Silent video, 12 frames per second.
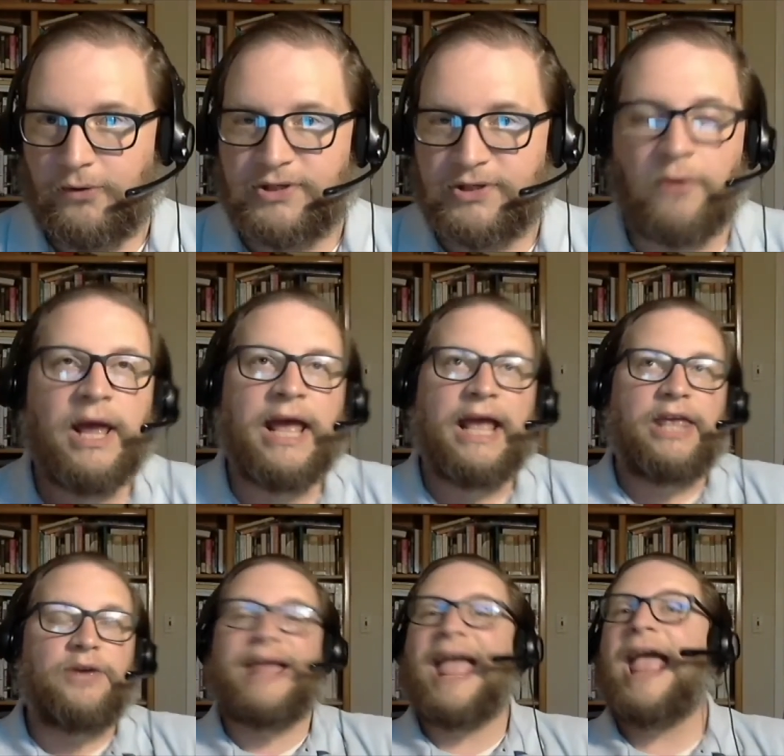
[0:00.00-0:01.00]
So you
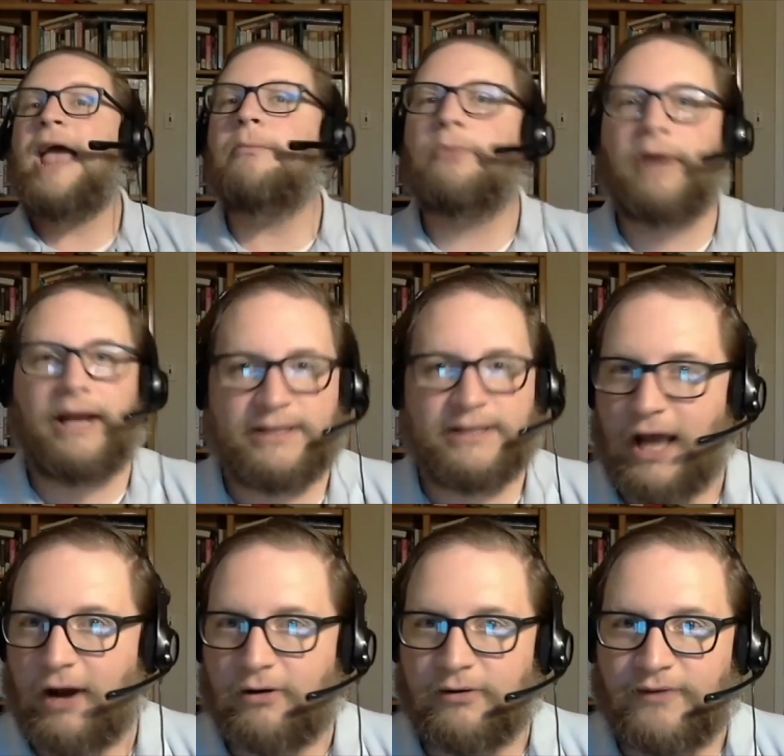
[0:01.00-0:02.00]
can't bring a
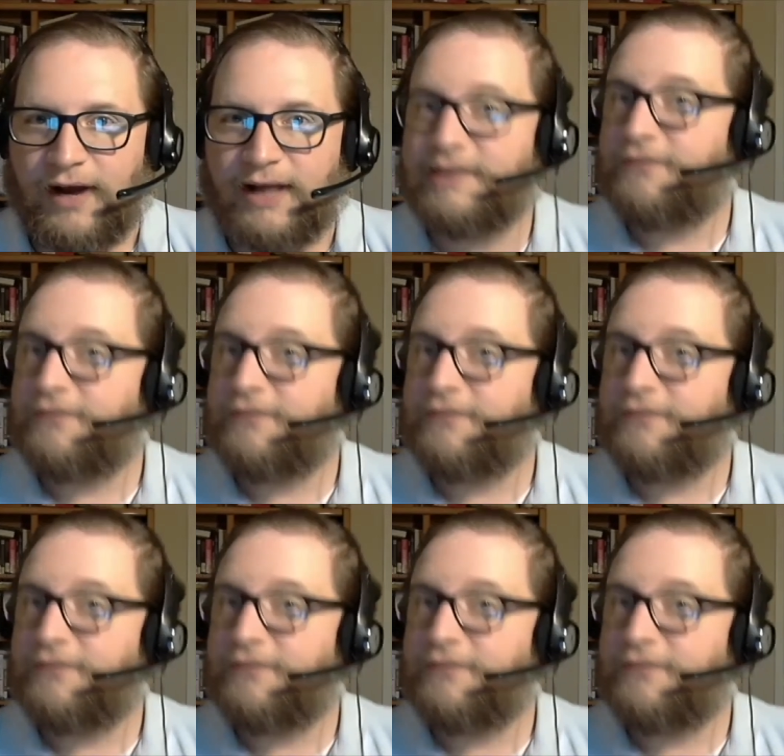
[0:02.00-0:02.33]
sacrifice